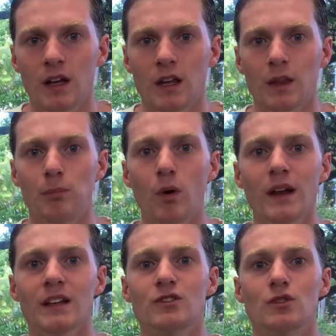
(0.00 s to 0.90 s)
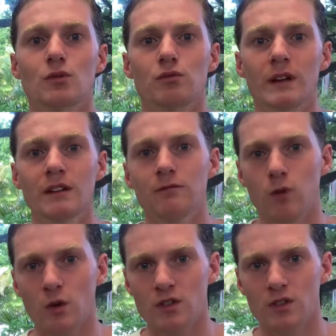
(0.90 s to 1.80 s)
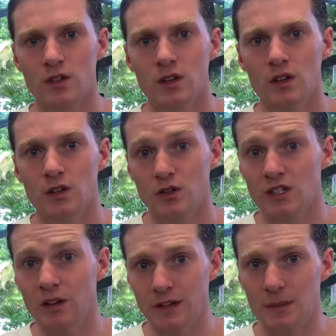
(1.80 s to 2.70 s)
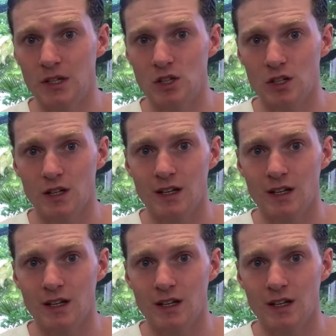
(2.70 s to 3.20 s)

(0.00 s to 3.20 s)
The point is to reinforce your self image